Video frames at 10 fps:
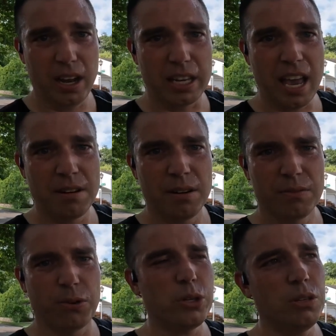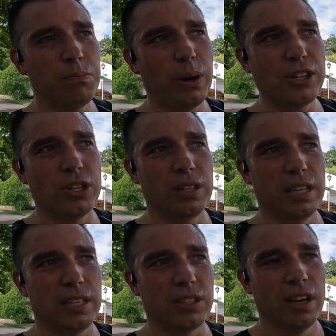again, first impression of
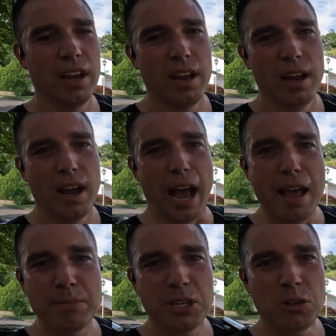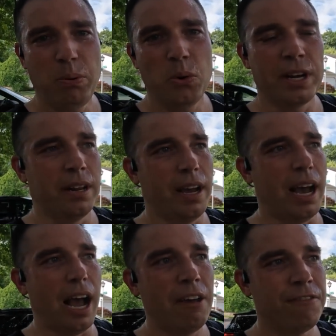these, I am disappointed. I